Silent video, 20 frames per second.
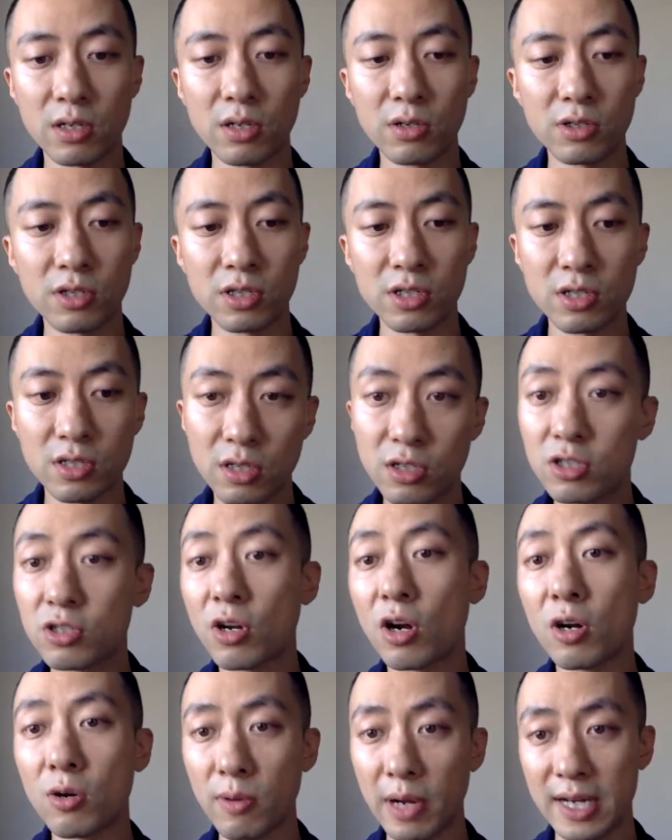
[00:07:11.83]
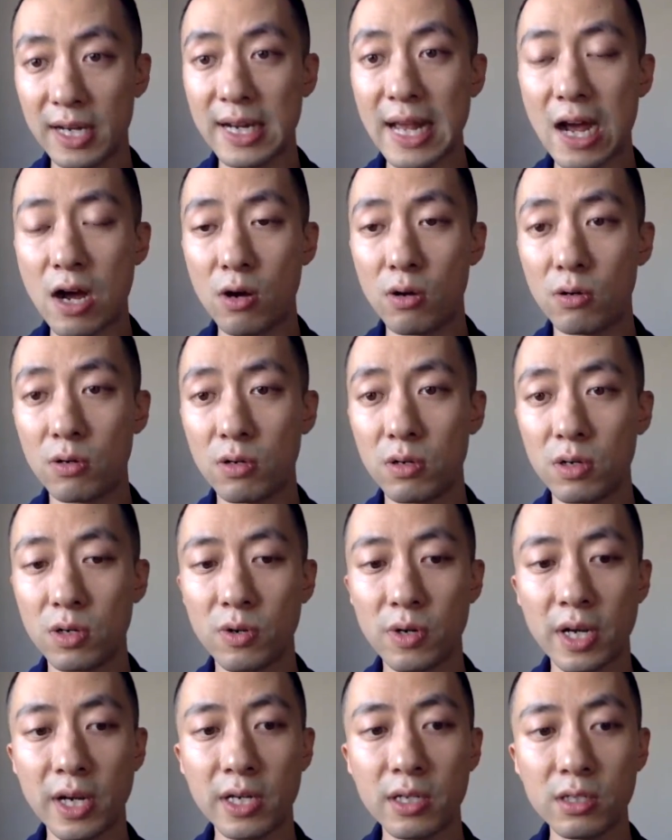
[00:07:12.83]
Just start right now.
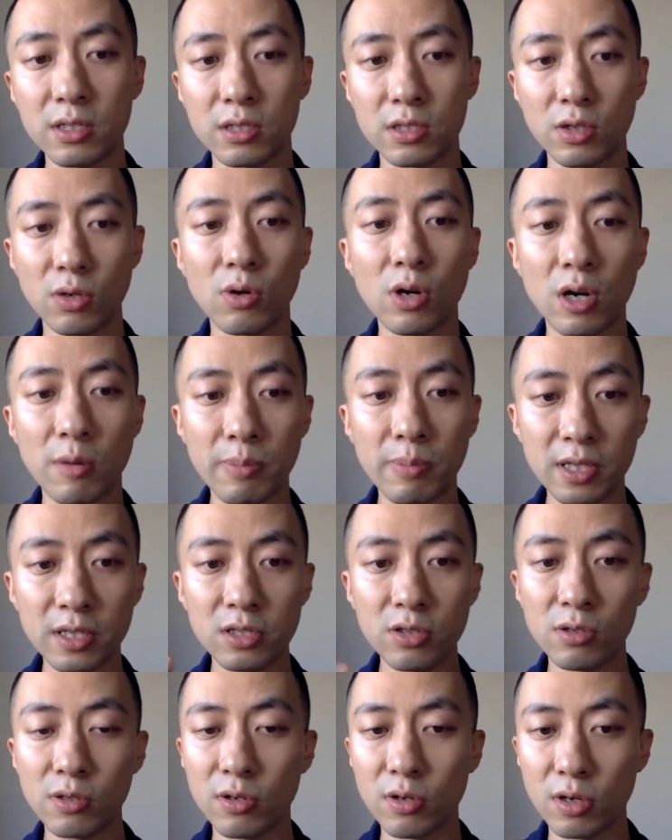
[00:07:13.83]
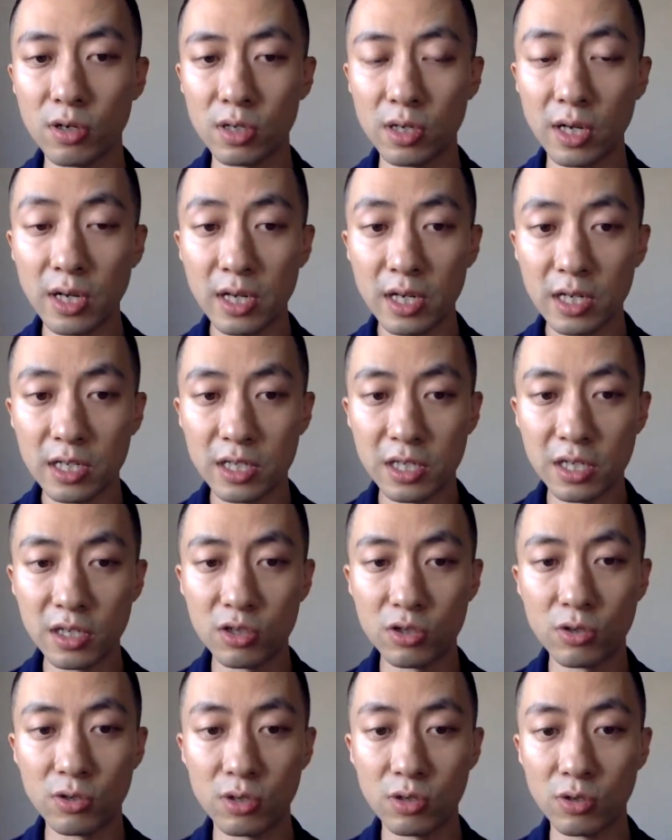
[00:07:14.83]
Okay. So ability to learn,
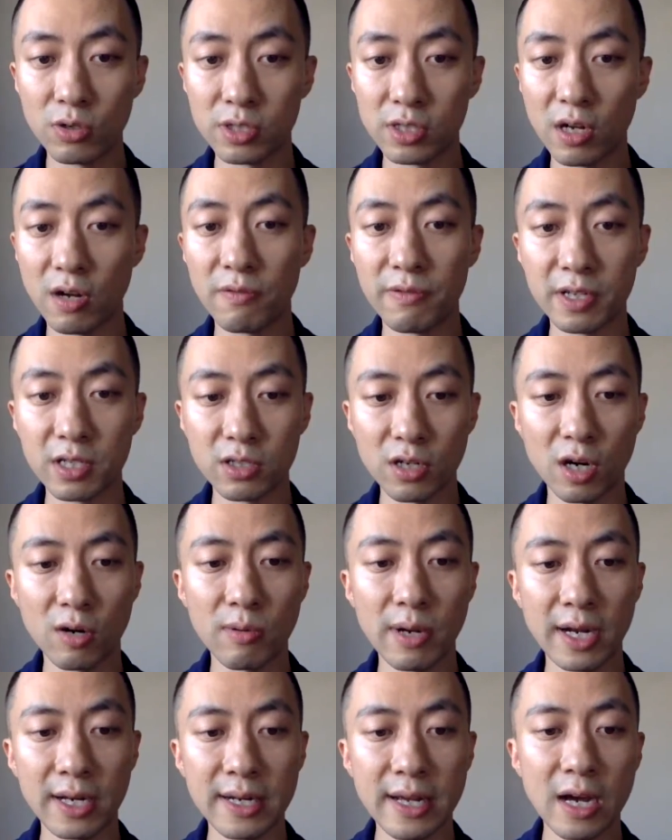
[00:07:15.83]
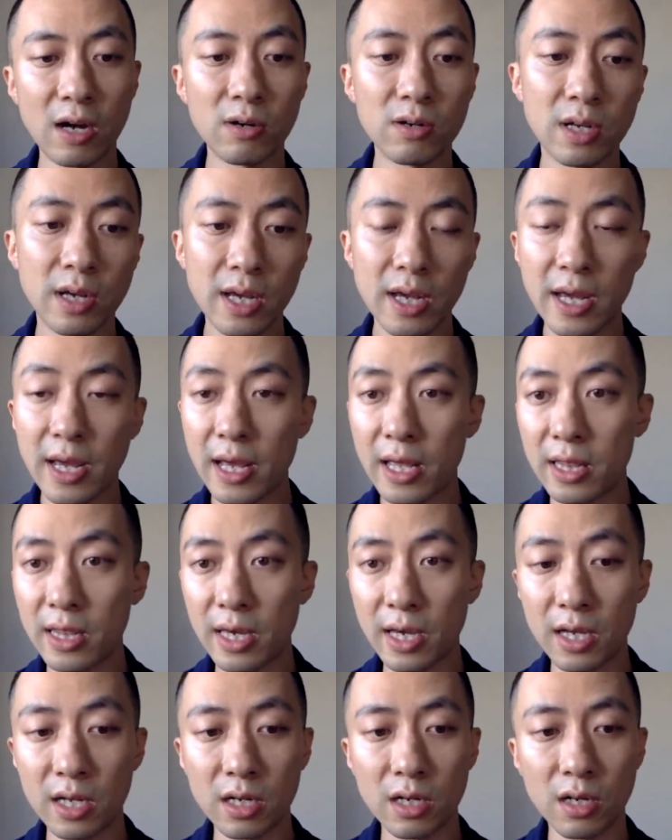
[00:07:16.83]
teach yourself, and start right now. And
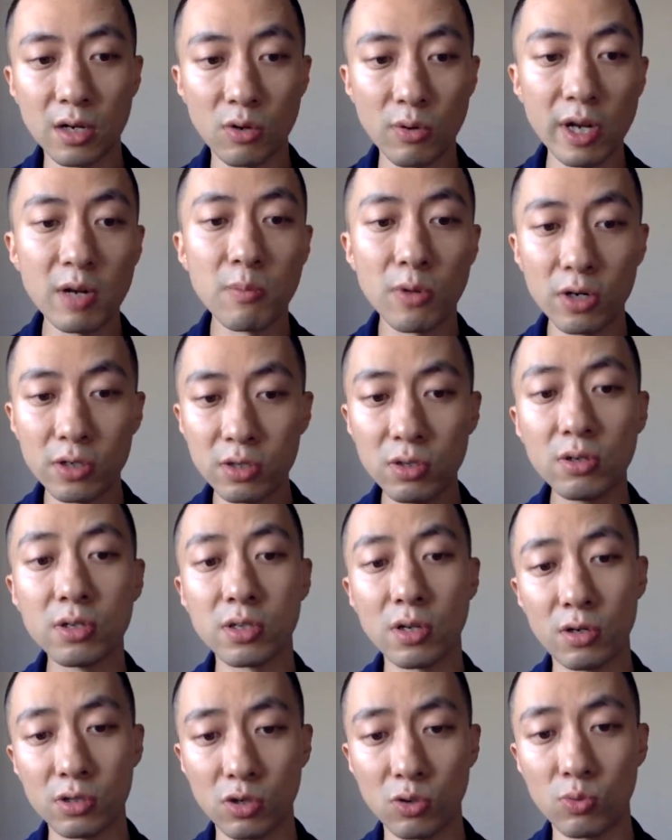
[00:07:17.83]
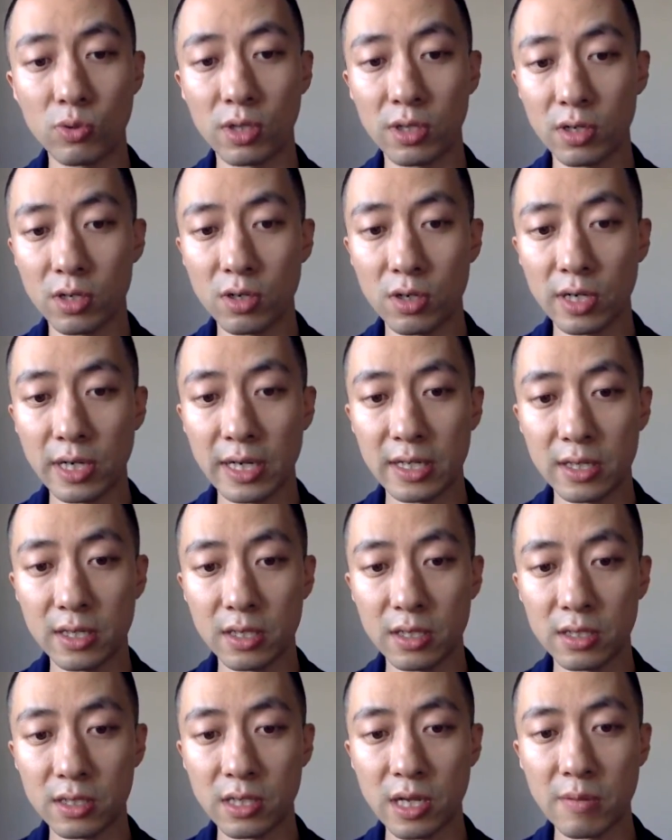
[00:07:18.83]
then Greg Mercer is also really good at
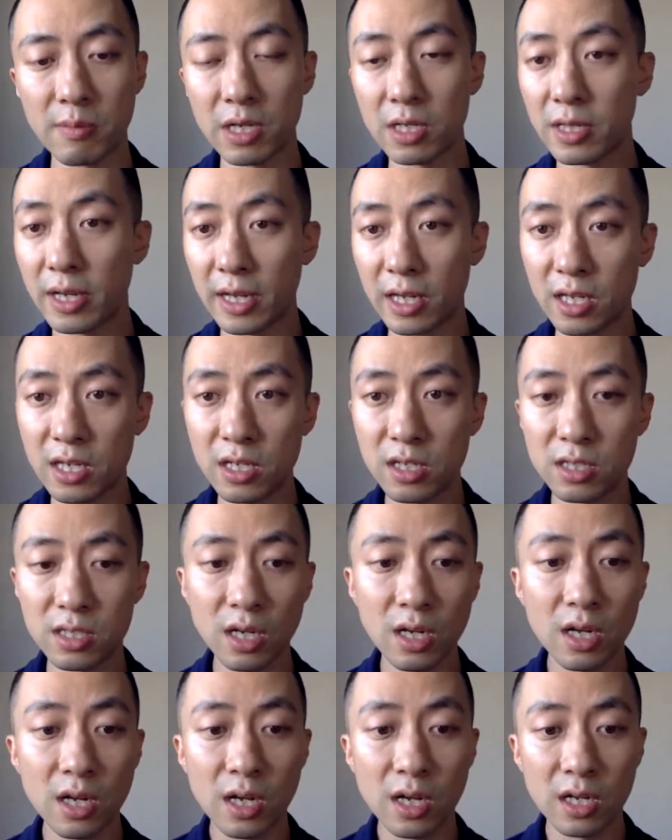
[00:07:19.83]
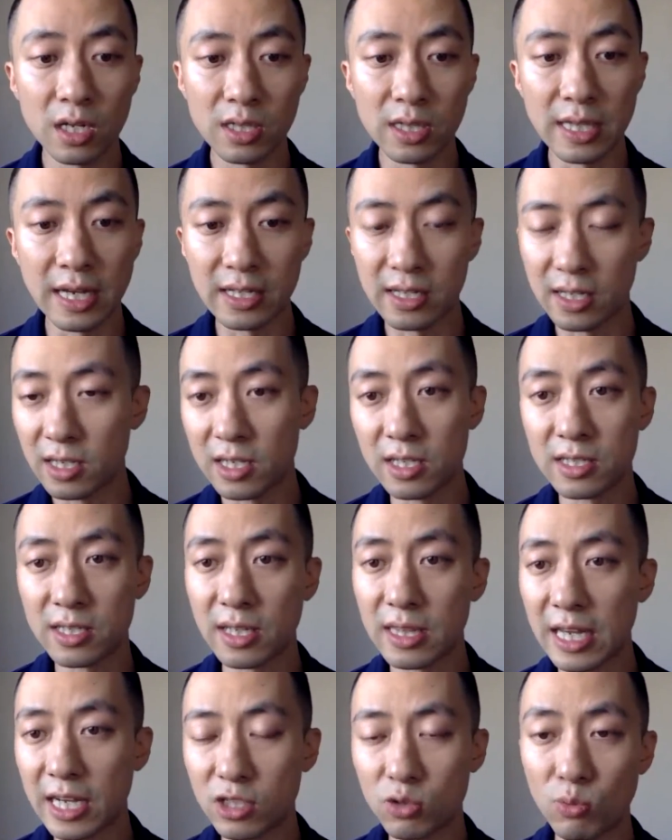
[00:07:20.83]
this. I mean, like he said
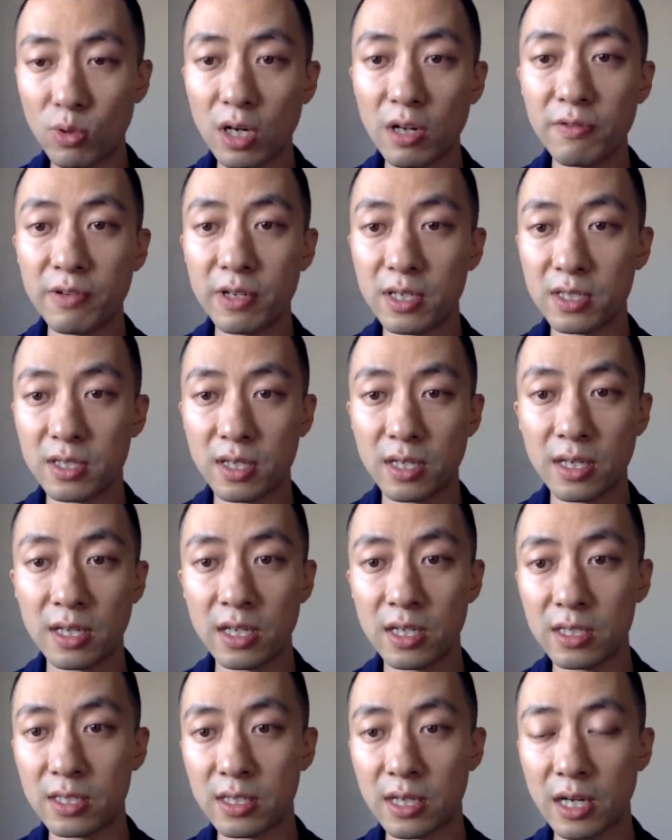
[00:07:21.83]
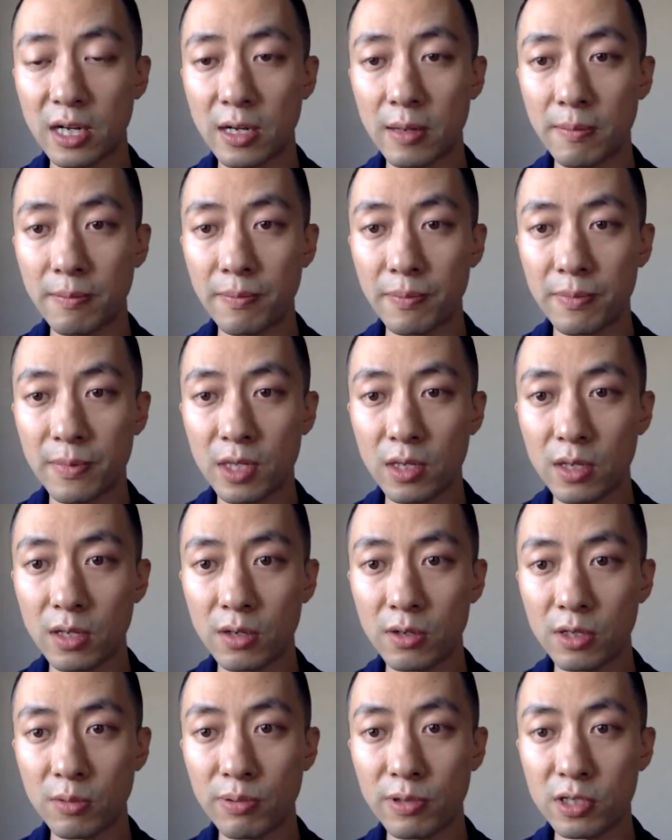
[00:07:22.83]
that's one of his
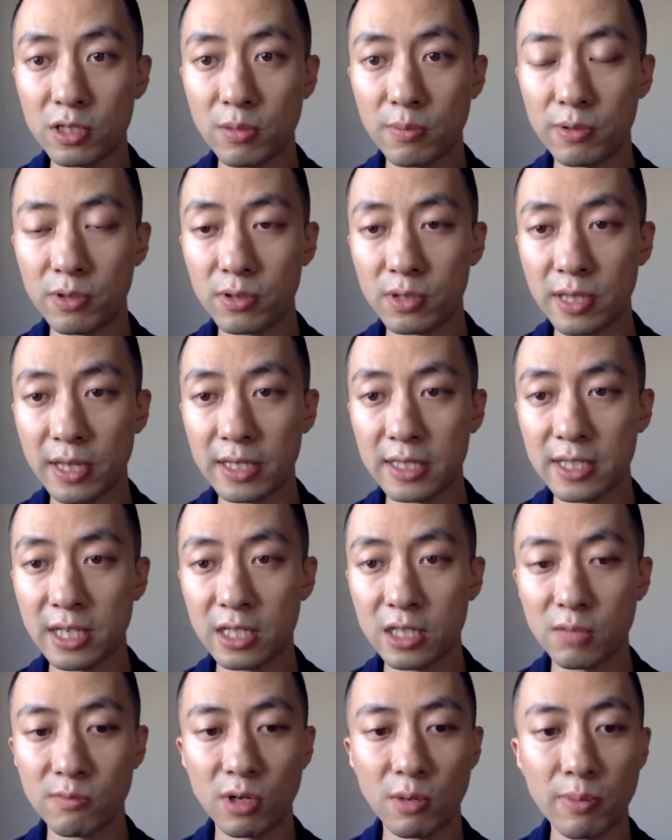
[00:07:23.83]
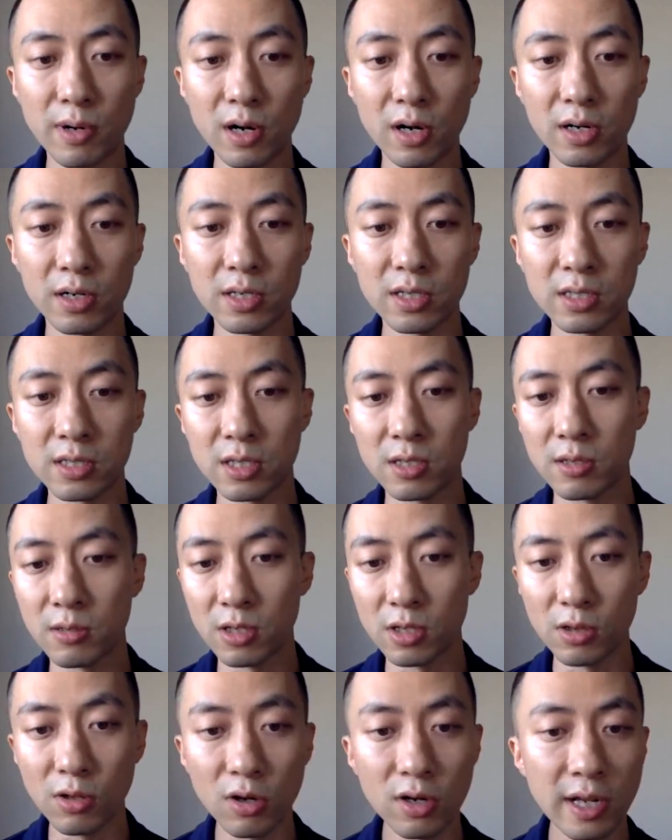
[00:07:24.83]
the principles that sets him apart is
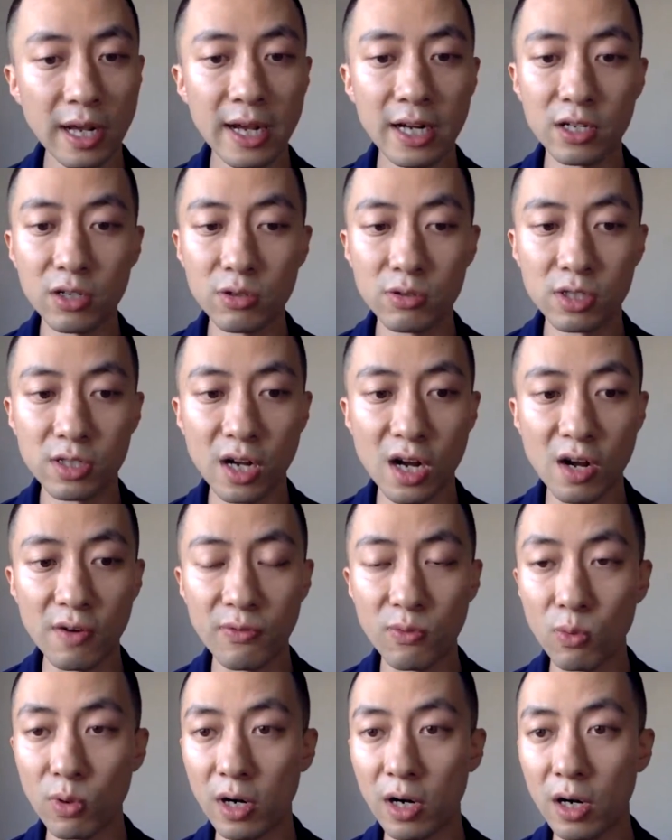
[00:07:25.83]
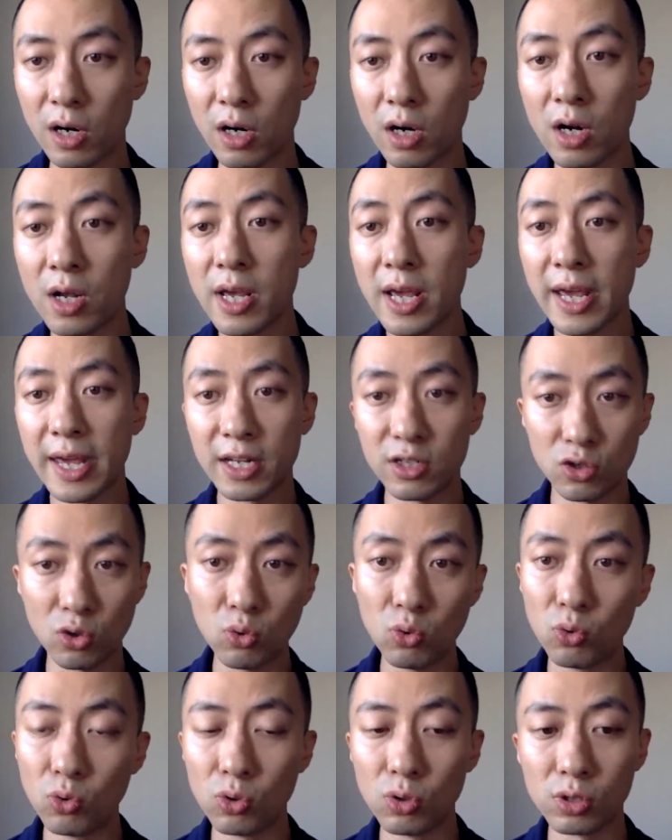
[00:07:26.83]
learning how to use software and
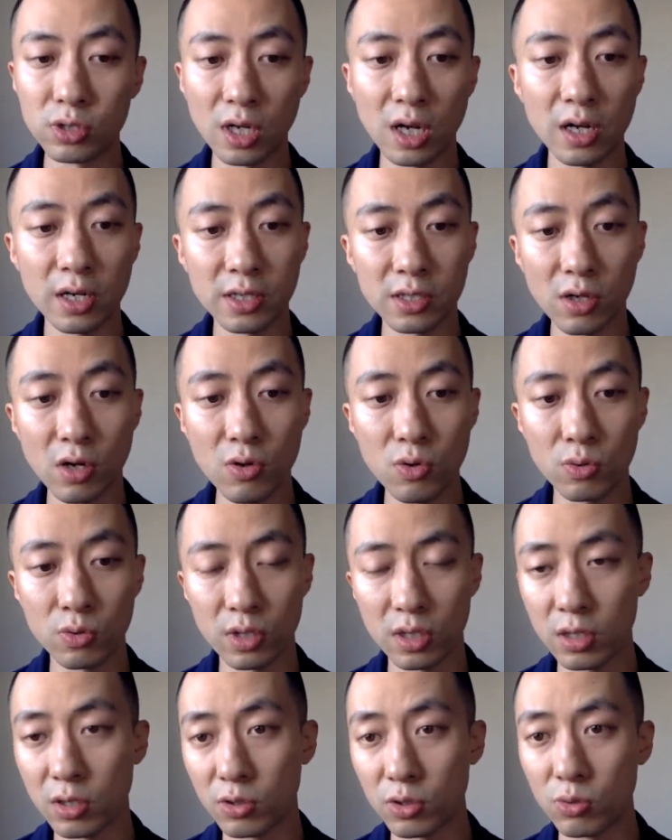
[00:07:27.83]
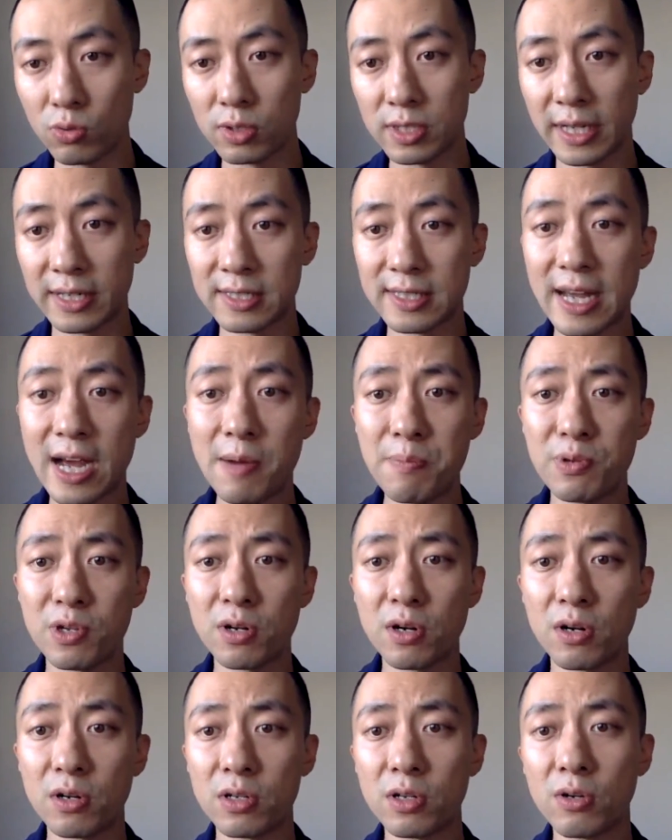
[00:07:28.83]
tools on his own, tools like Zapier.